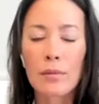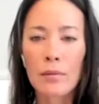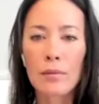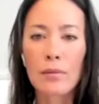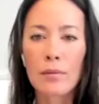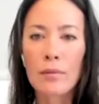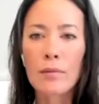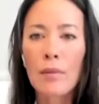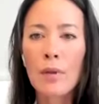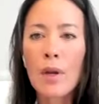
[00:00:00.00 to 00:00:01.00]
Mm-hmm.
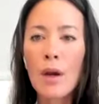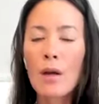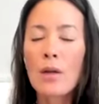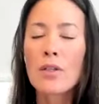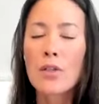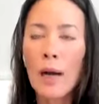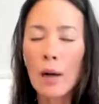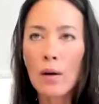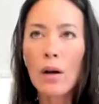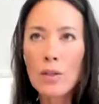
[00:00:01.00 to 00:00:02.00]
So
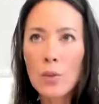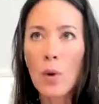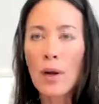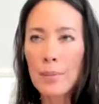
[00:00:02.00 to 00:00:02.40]
alcohol is one